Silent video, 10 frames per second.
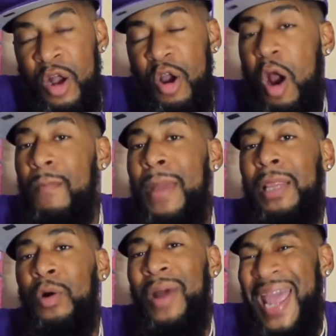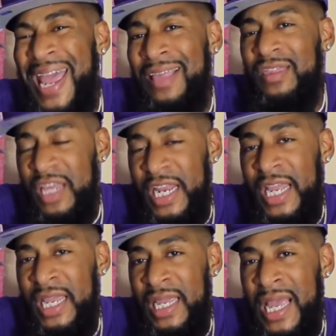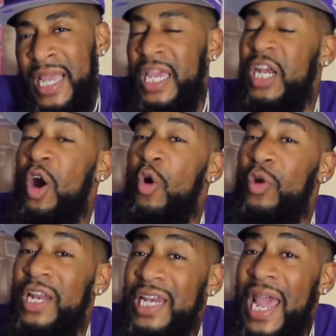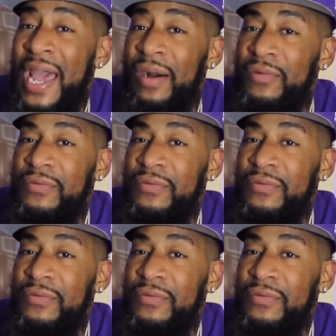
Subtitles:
Carmelo Anthony can hold it down.